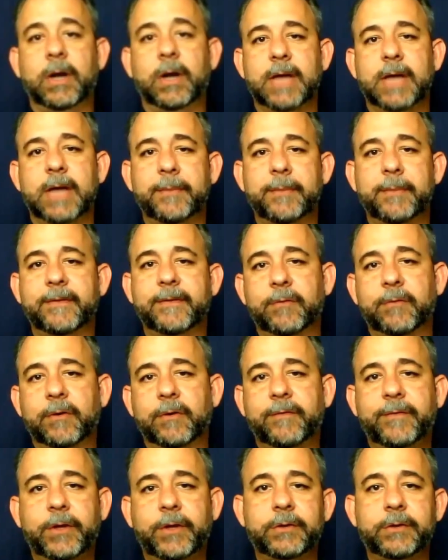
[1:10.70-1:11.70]
top of the
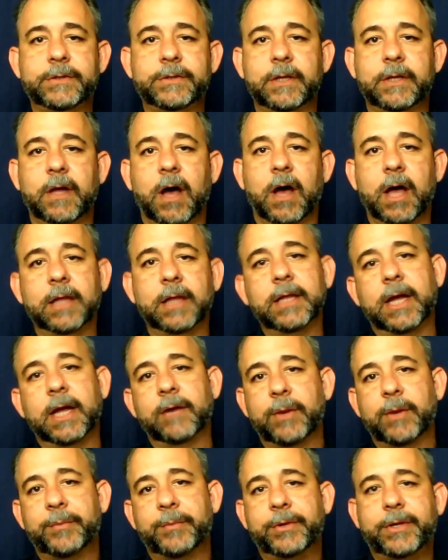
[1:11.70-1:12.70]
reviews and the online
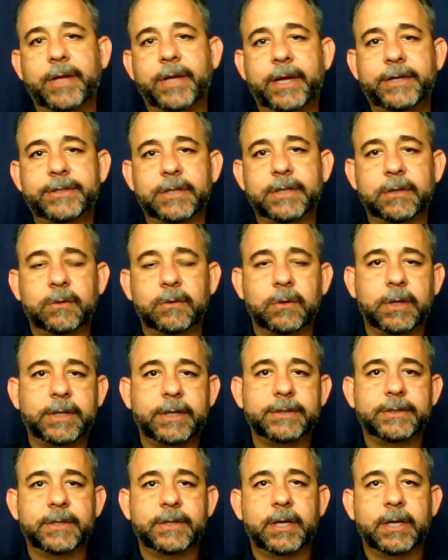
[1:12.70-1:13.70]
reputation,
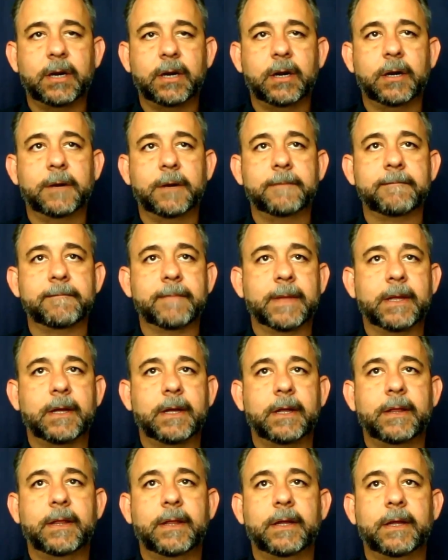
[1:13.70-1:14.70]
is there
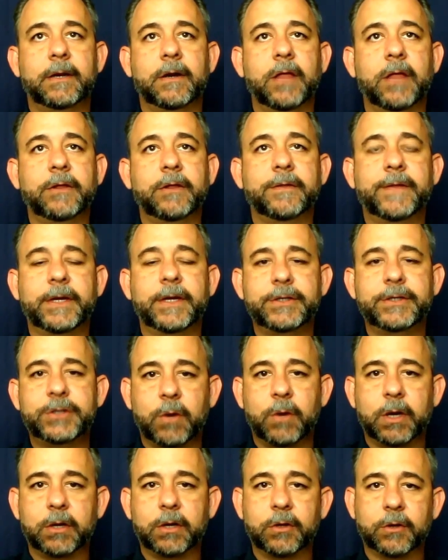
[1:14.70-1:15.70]
other things you
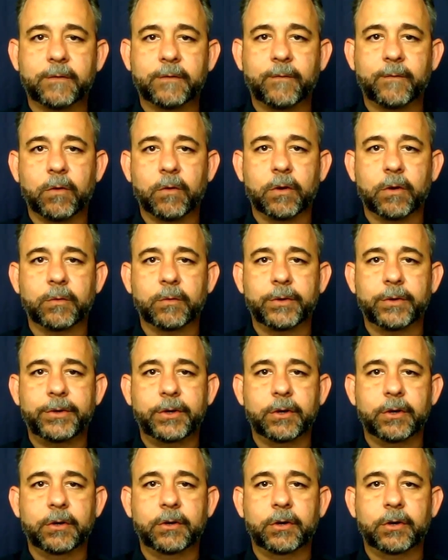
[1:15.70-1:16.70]
want to look for when
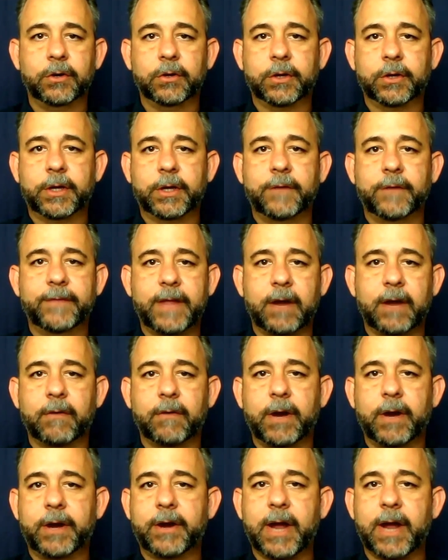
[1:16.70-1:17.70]
you're looking for that
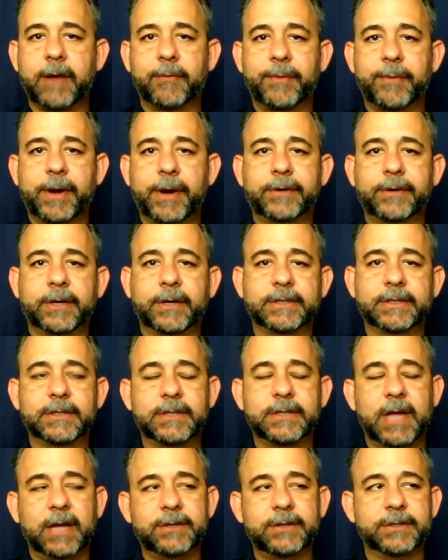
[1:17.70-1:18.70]
right chiropractor? Because
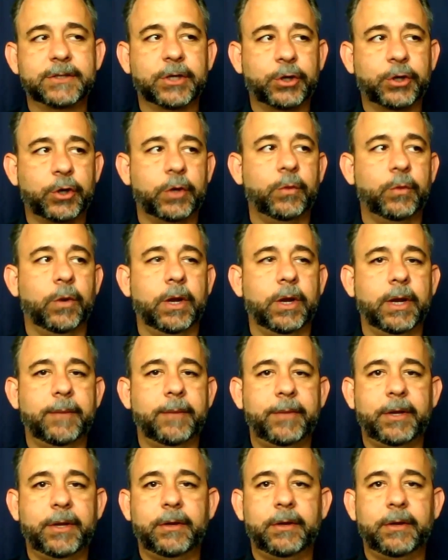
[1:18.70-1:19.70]
it's not just a good one. I
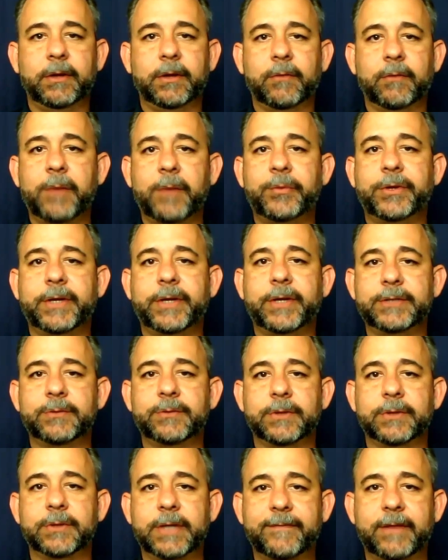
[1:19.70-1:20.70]
mean, the
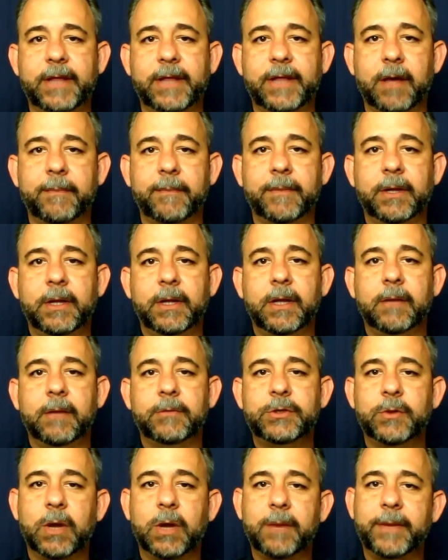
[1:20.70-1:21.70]
reputation will definitely help,
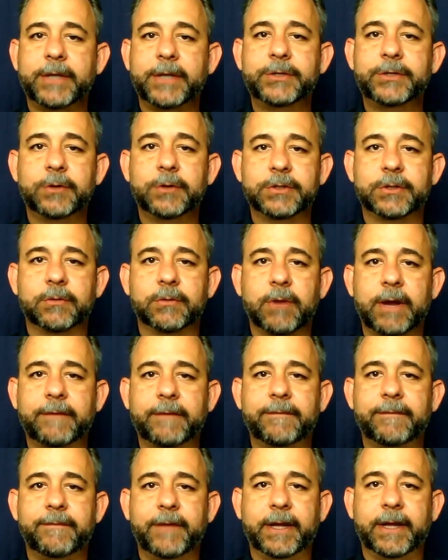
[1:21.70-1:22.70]
but you want to make sure it's the right
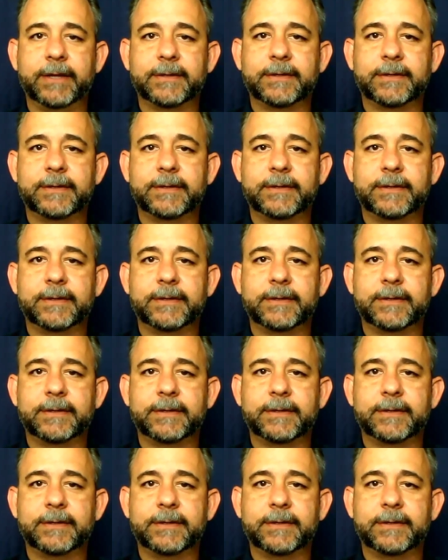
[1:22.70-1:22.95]
fit.